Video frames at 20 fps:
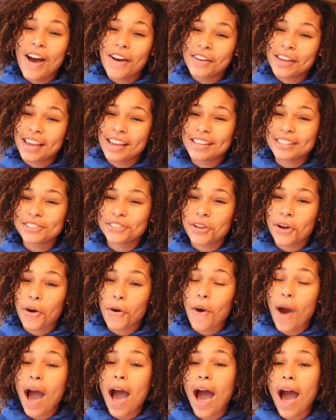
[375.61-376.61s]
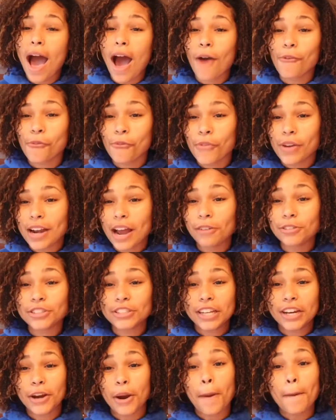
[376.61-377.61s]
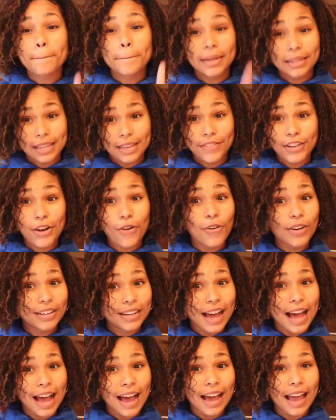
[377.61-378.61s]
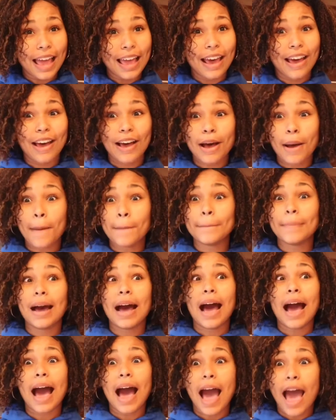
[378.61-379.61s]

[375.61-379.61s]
Okay, so when I was younger, believe it or not,